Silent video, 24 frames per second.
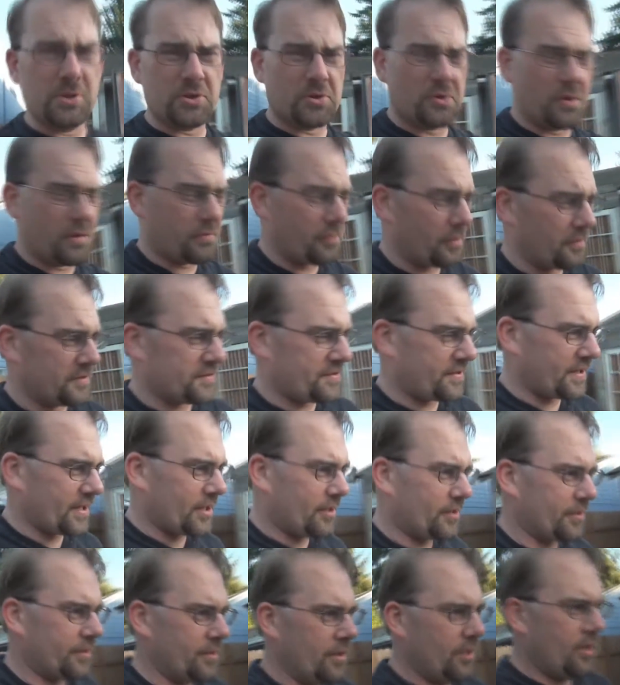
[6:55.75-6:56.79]
just going to throw this
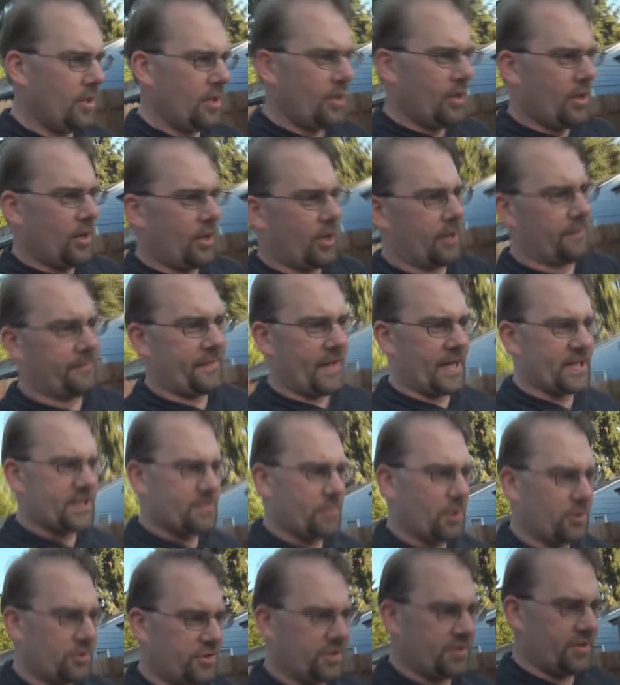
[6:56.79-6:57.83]
thing on fast
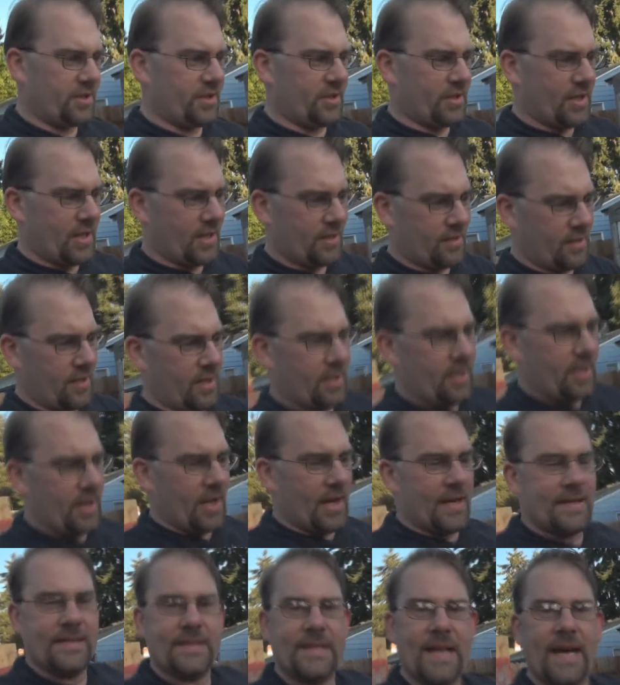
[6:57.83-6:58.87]
motion, and
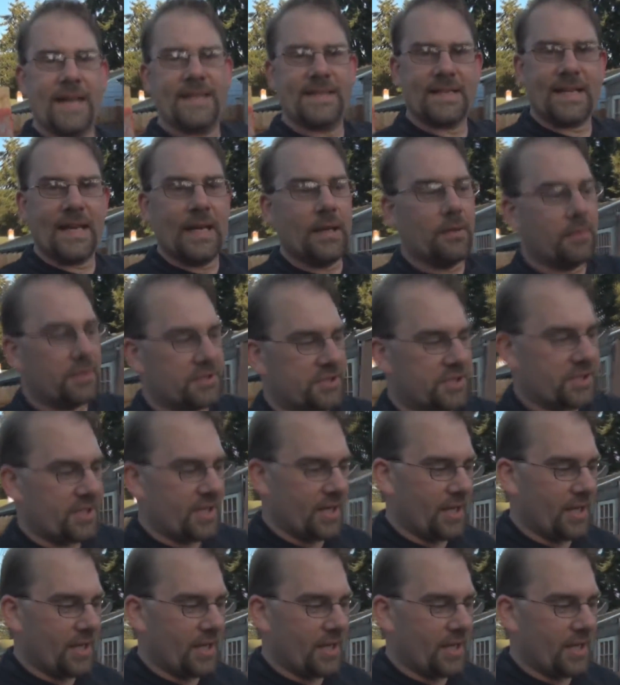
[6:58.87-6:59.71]
you guys get what you